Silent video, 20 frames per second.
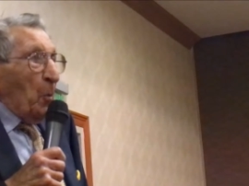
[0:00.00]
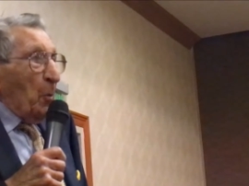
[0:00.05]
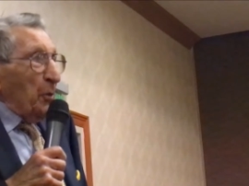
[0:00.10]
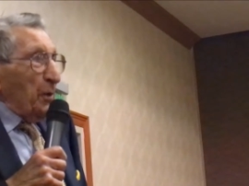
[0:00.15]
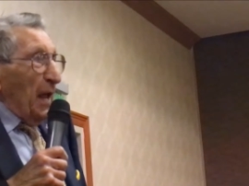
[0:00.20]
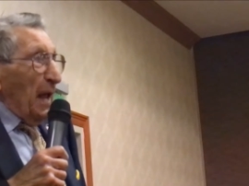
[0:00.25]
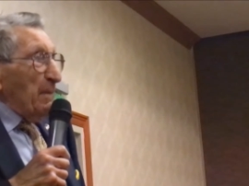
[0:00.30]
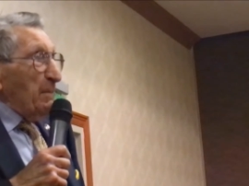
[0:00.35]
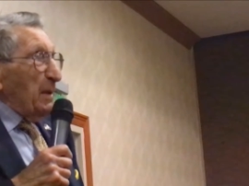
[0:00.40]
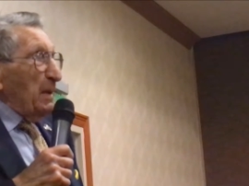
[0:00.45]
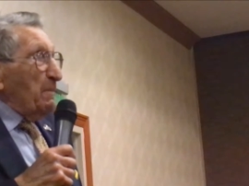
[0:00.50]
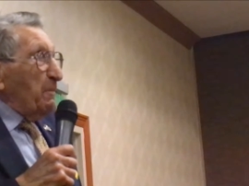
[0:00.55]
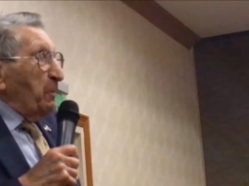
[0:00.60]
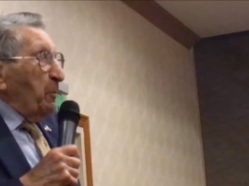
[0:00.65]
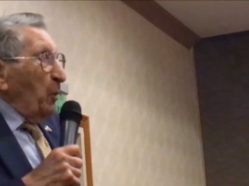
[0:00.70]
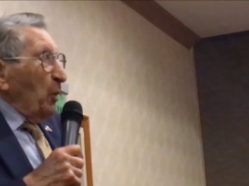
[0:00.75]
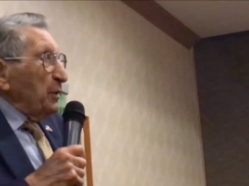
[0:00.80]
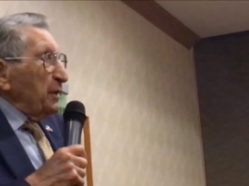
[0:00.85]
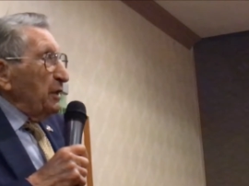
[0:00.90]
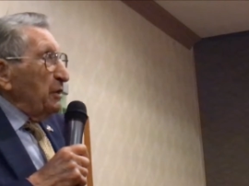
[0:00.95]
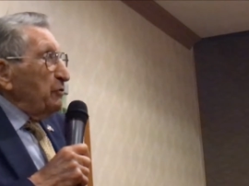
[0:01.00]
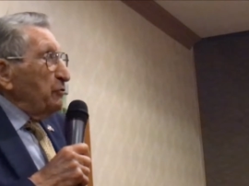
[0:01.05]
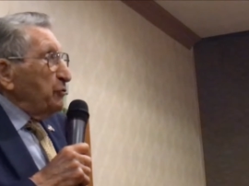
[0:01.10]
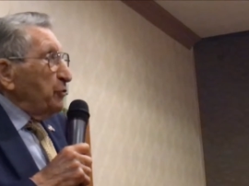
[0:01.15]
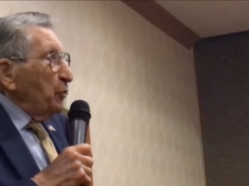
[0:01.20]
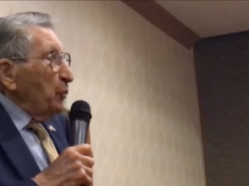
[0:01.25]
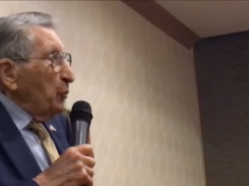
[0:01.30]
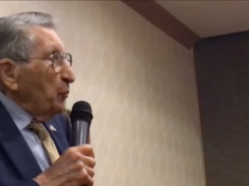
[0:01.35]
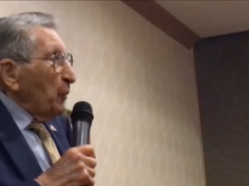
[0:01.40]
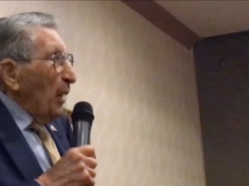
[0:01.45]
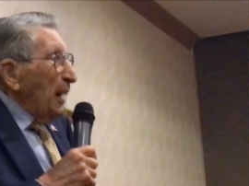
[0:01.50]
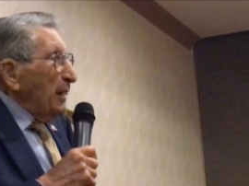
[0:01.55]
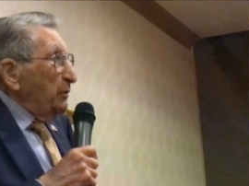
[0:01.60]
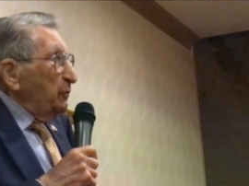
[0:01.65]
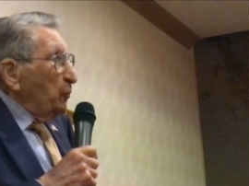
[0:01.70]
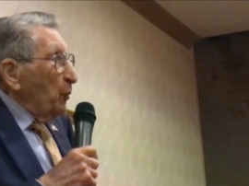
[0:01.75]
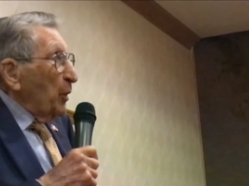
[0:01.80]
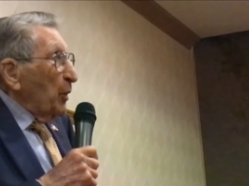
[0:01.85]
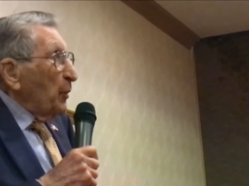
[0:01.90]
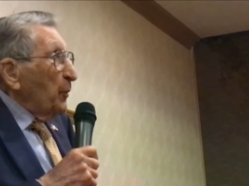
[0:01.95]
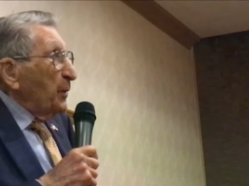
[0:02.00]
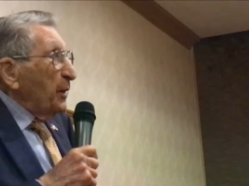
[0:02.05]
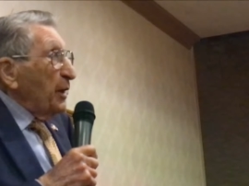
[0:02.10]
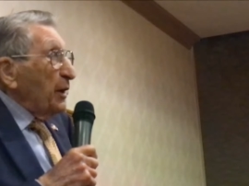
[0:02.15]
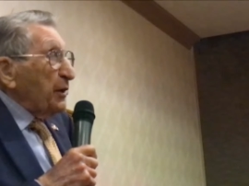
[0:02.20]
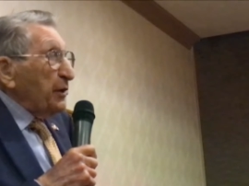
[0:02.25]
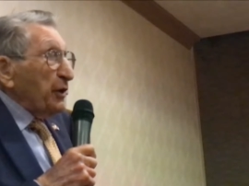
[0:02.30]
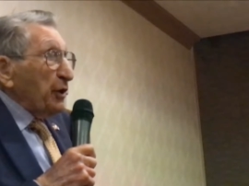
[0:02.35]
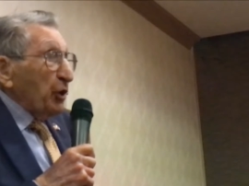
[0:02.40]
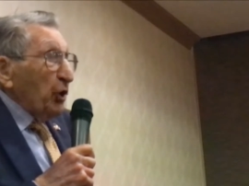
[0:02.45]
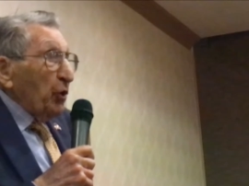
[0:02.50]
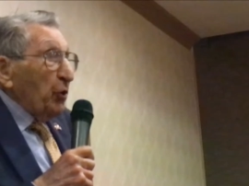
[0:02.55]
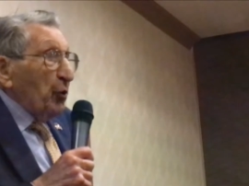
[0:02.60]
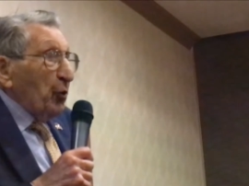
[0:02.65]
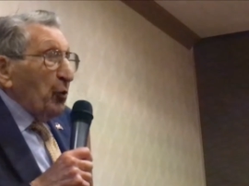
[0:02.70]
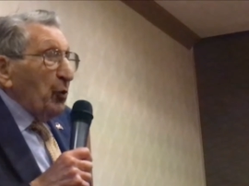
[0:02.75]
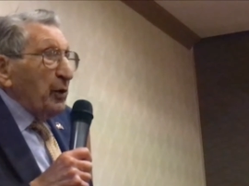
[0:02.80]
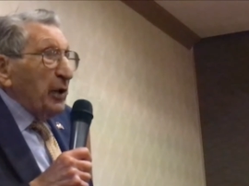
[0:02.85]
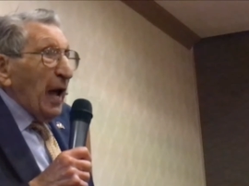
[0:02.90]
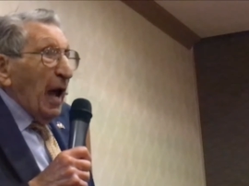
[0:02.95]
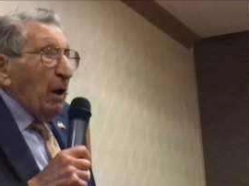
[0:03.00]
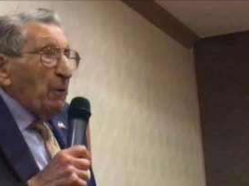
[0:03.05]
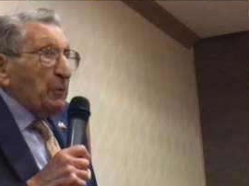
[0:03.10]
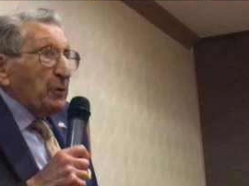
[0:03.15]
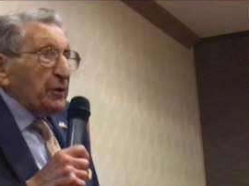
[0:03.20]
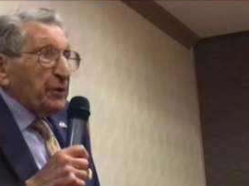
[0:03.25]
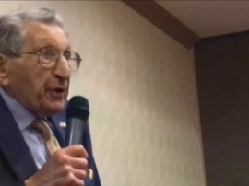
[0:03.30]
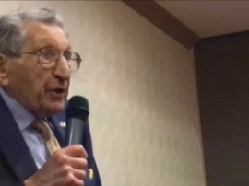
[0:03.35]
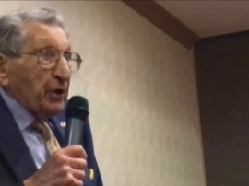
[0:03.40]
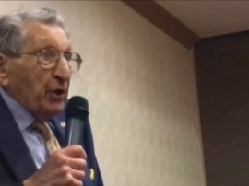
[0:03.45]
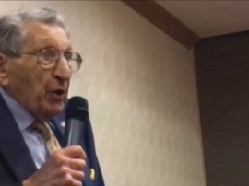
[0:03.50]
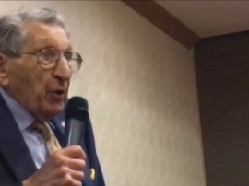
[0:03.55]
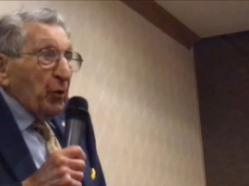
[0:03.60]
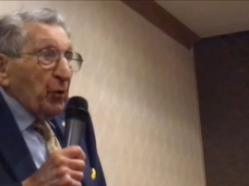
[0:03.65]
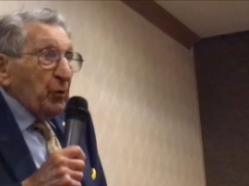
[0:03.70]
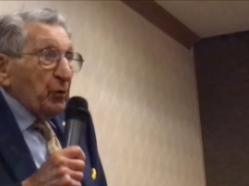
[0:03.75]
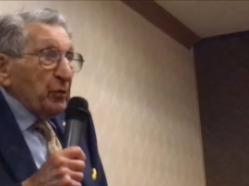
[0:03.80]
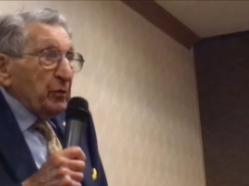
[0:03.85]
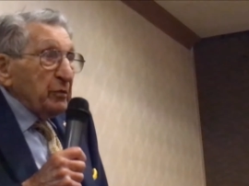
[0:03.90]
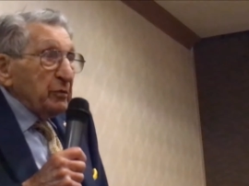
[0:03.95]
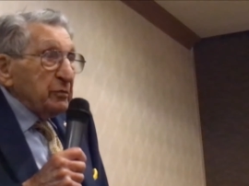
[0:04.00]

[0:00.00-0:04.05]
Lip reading: Would I be willing to write where we're going to go and how we're going to go?